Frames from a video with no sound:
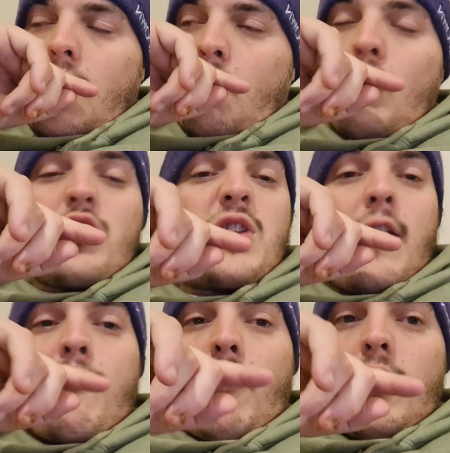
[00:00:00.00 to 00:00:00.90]
I'm gonna
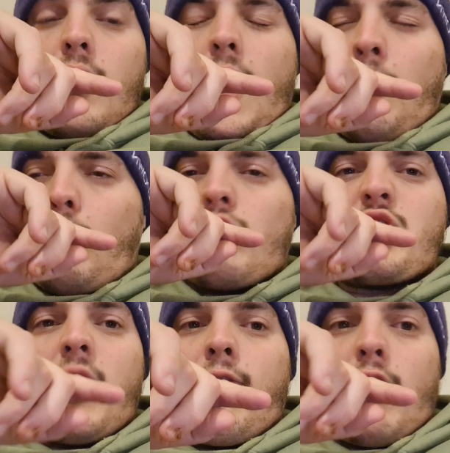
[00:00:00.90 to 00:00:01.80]
say France. I'm gonna
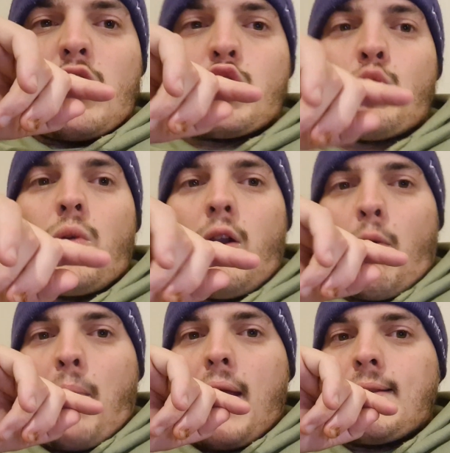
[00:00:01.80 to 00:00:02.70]
say France to win it
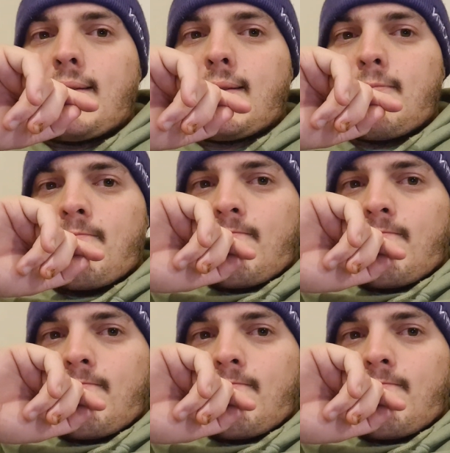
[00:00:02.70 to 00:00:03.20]
on pens.